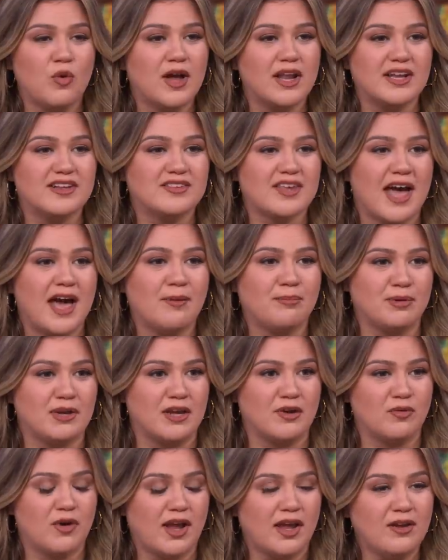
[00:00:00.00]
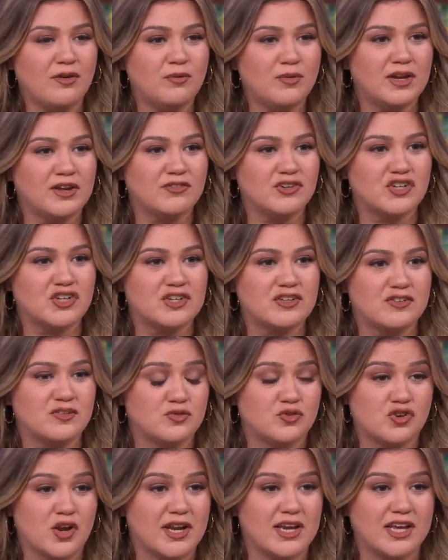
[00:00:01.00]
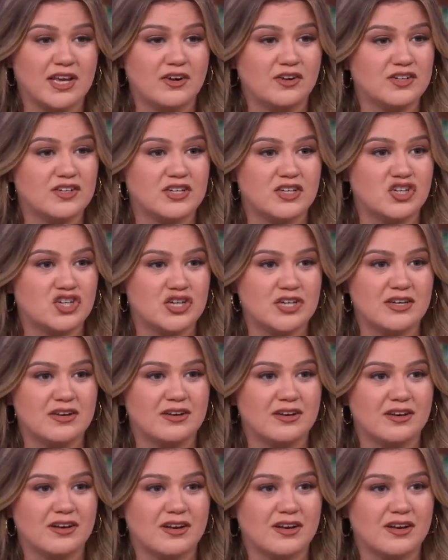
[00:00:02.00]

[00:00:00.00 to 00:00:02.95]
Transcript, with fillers: what is happening, right? Whenever she's just trying to get your attention.